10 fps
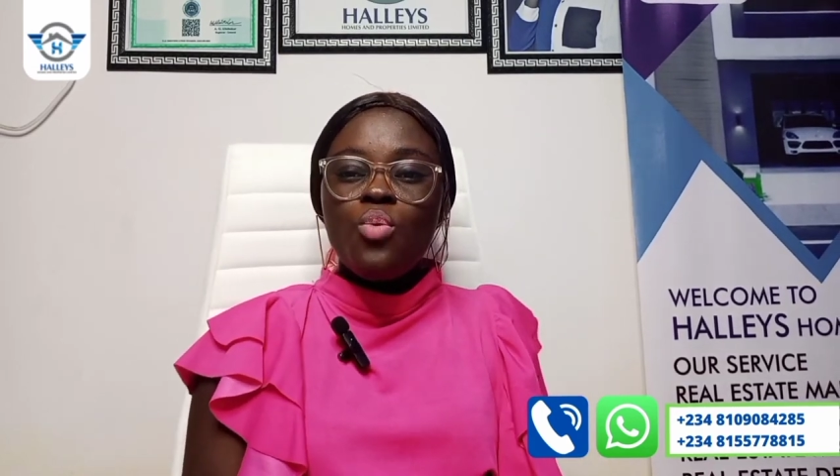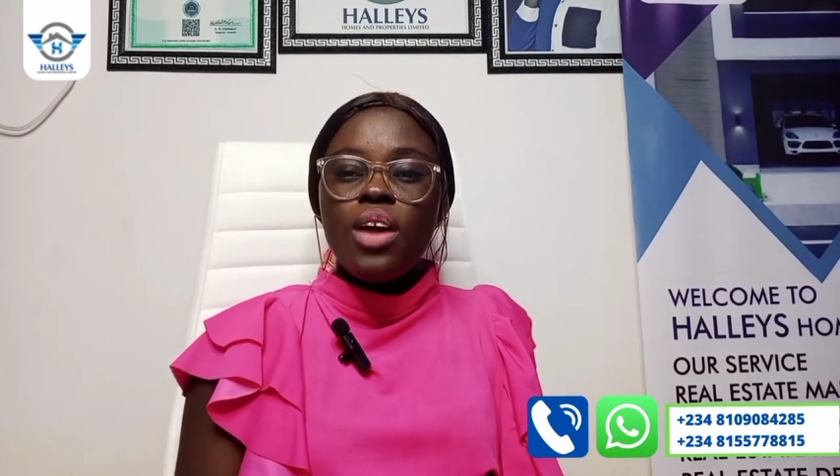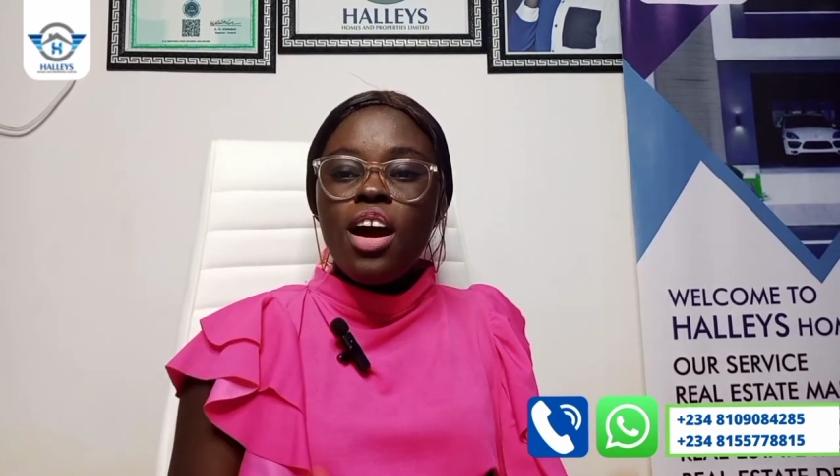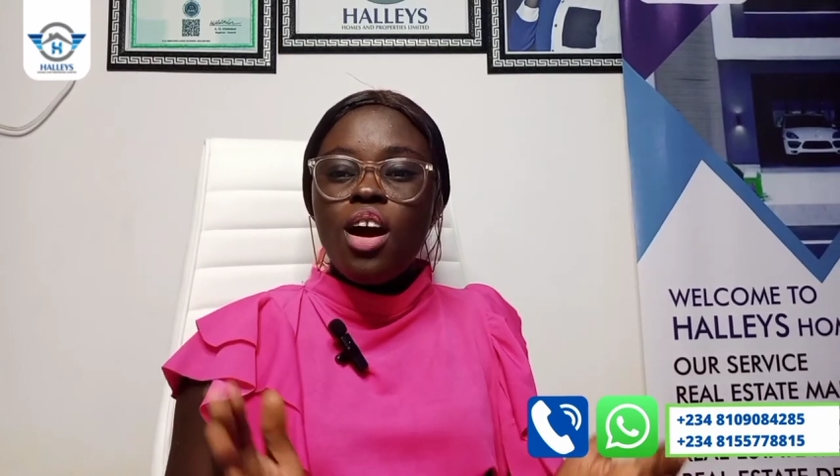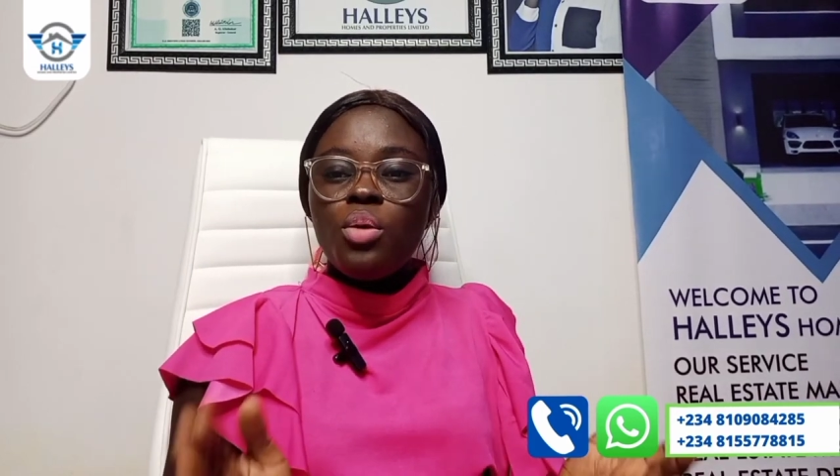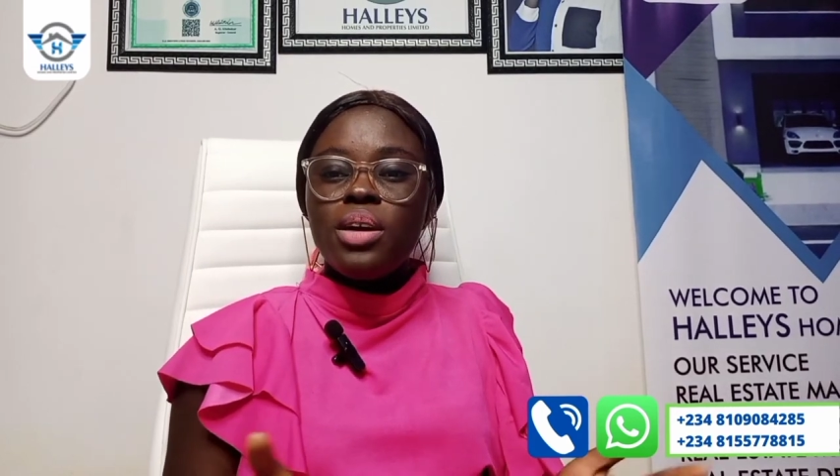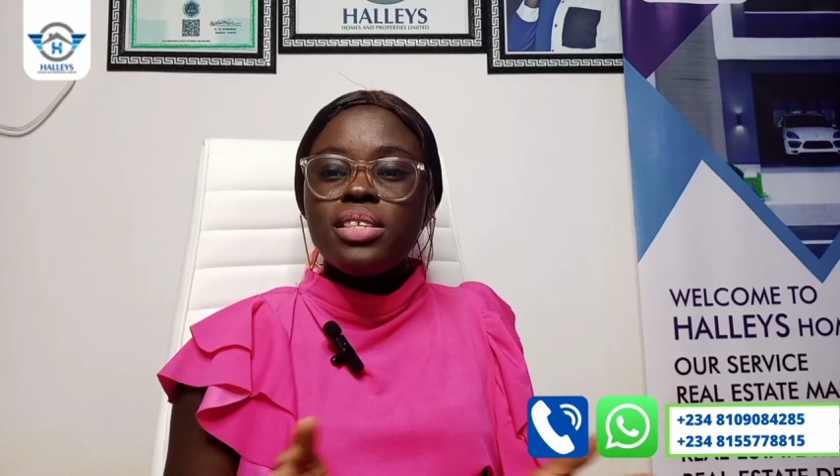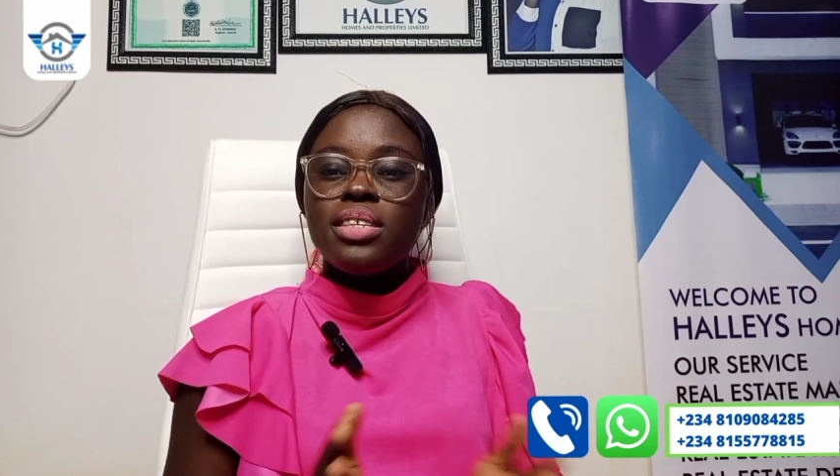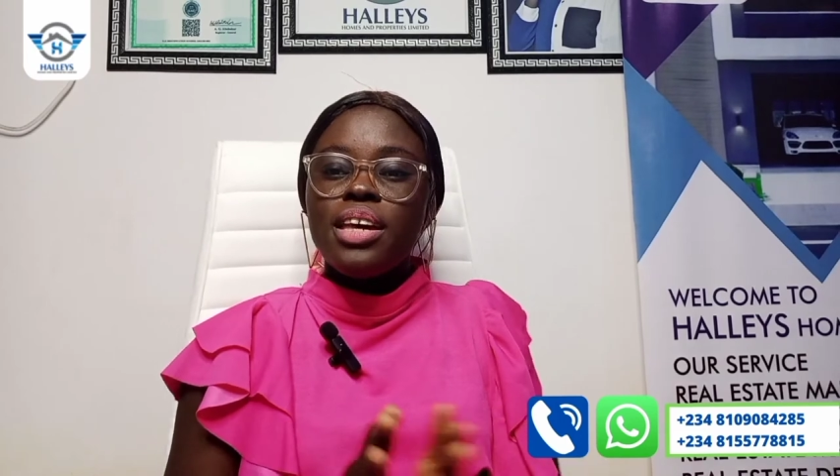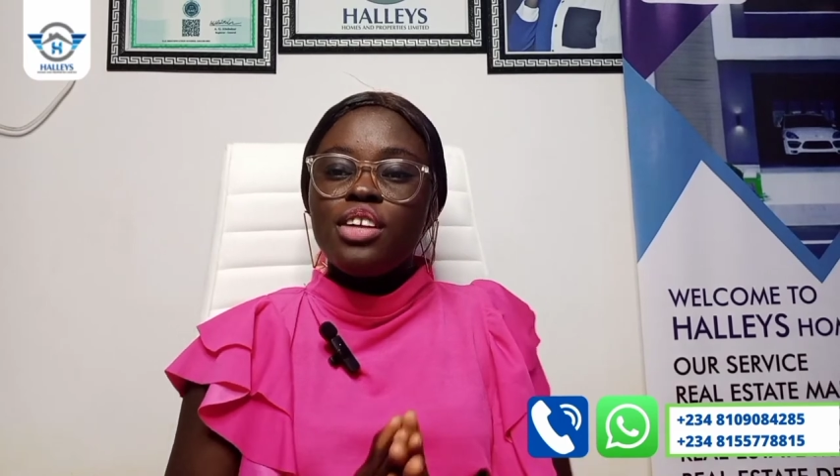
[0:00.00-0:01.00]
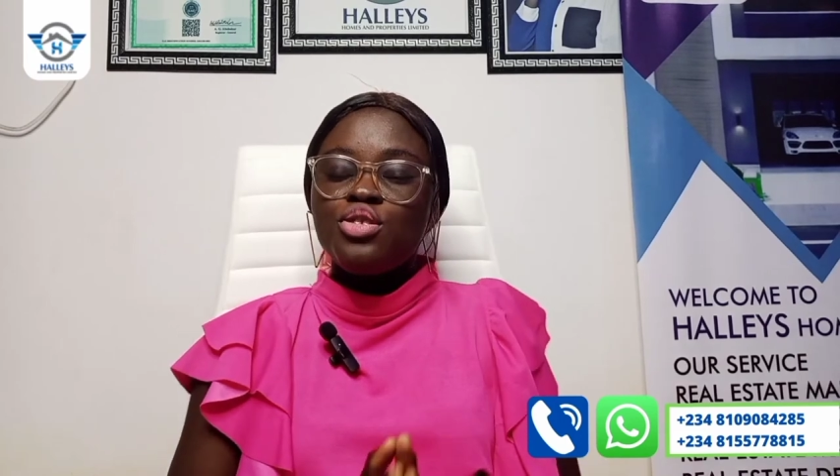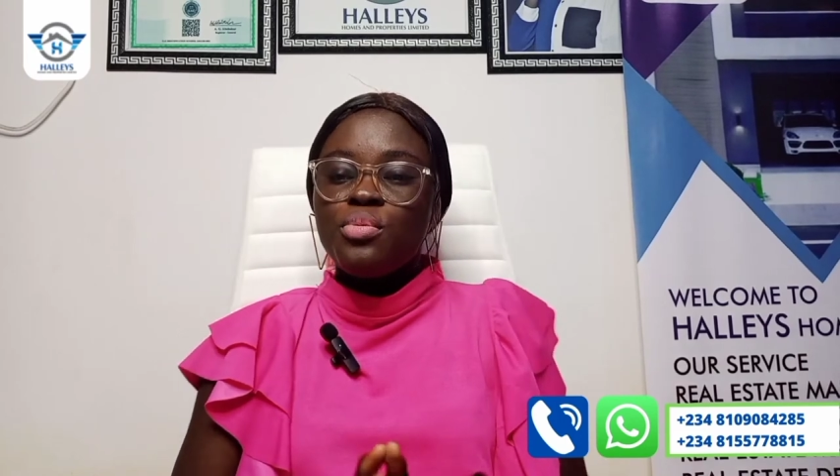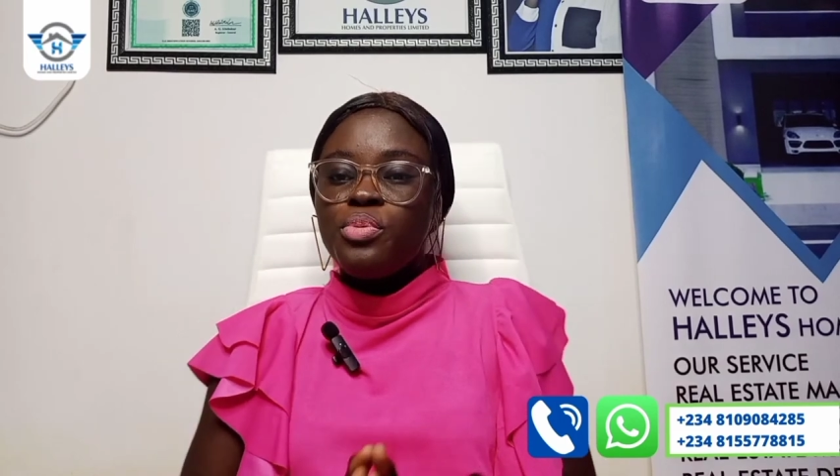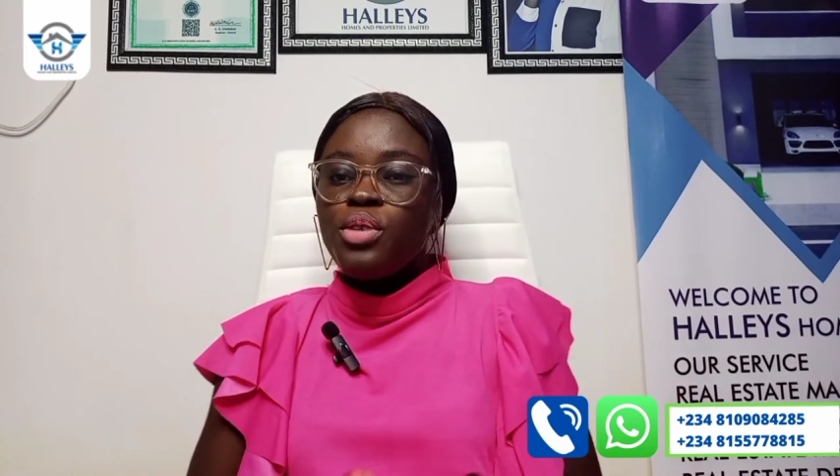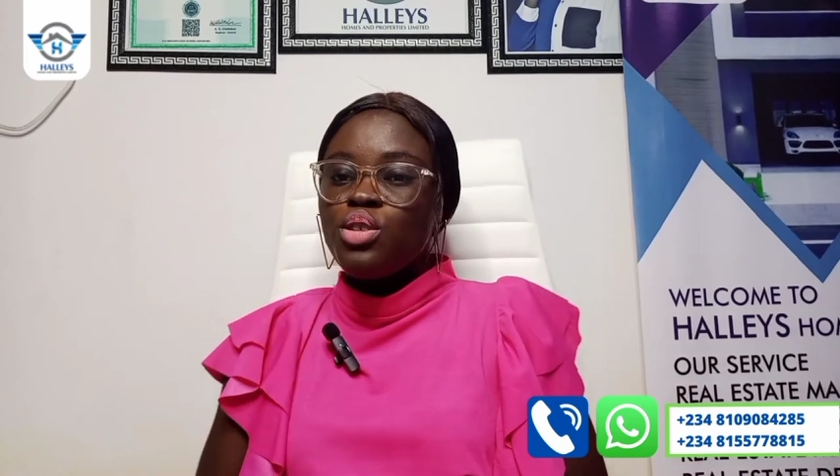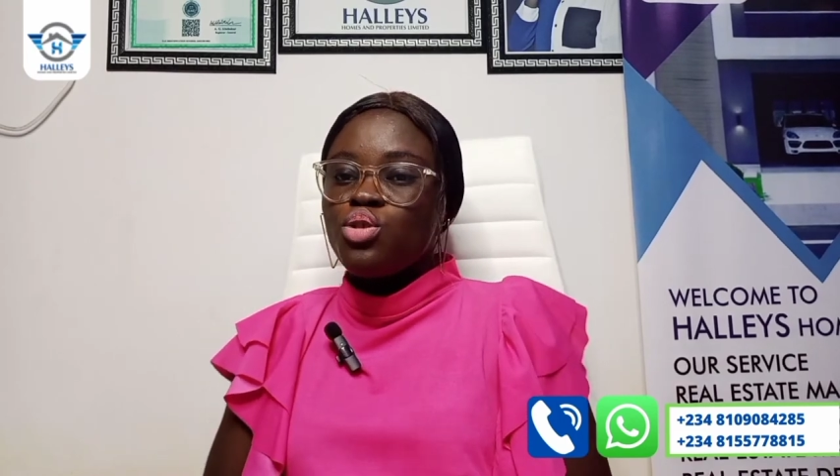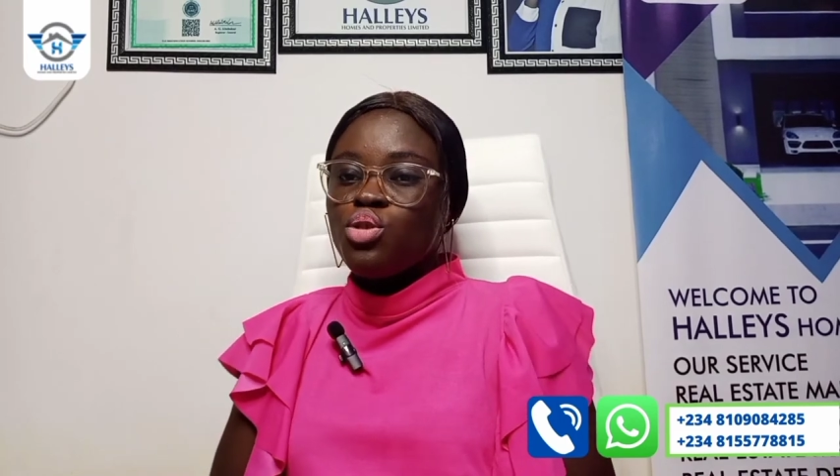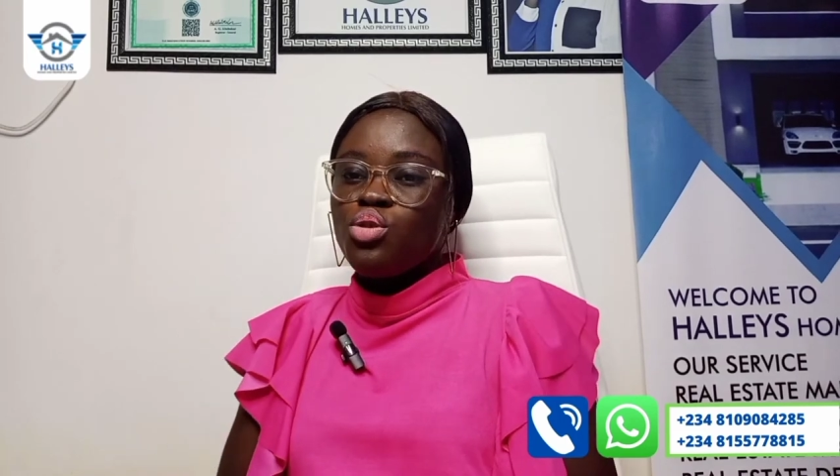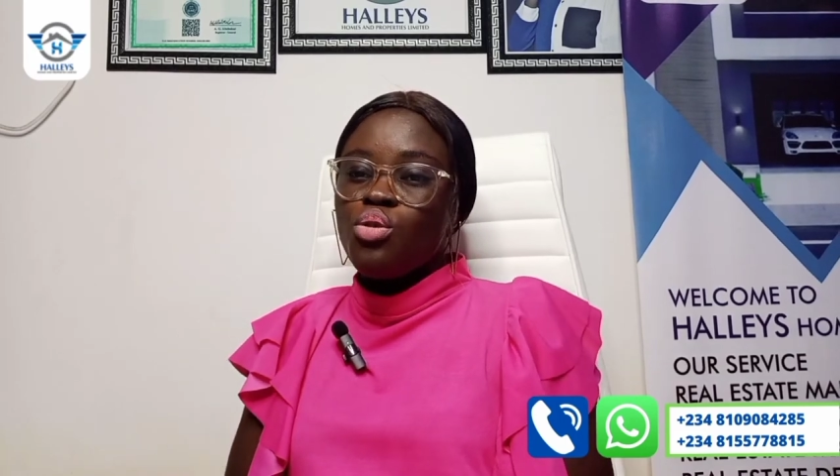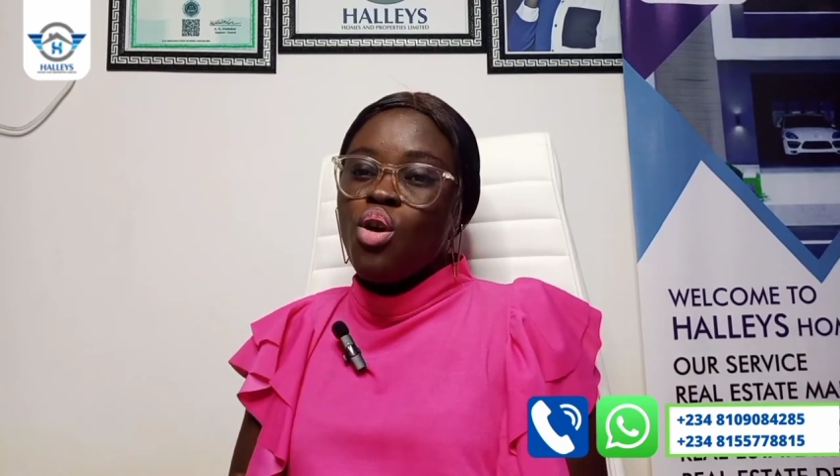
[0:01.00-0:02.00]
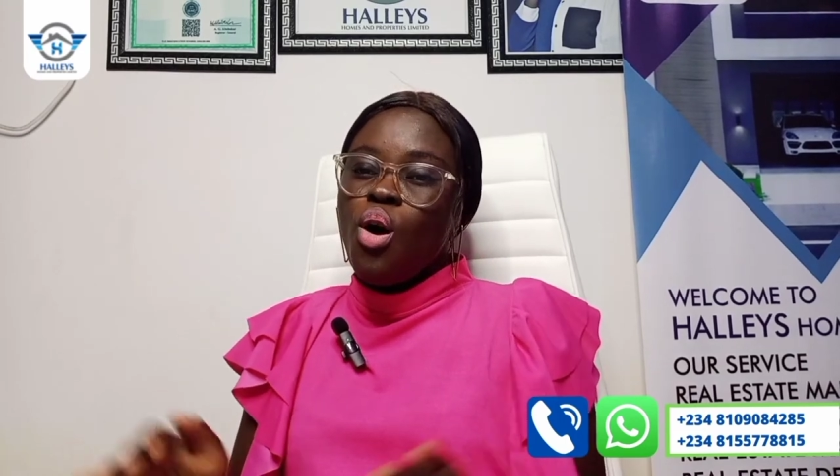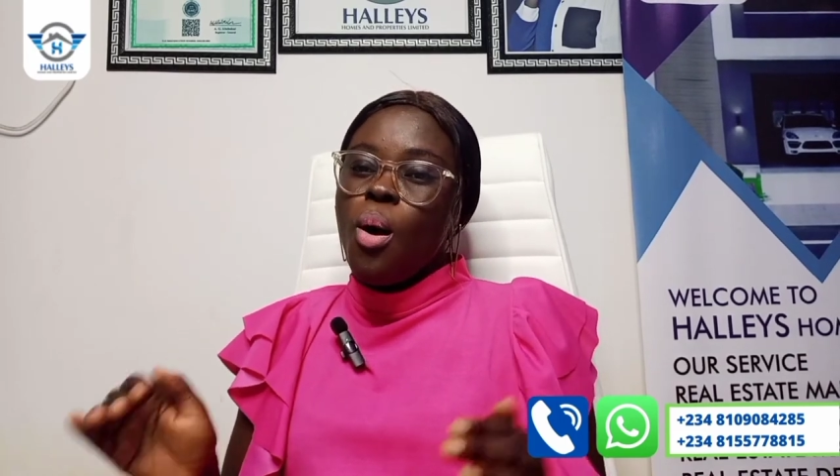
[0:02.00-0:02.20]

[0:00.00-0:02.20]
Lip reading: We are always here to bring to you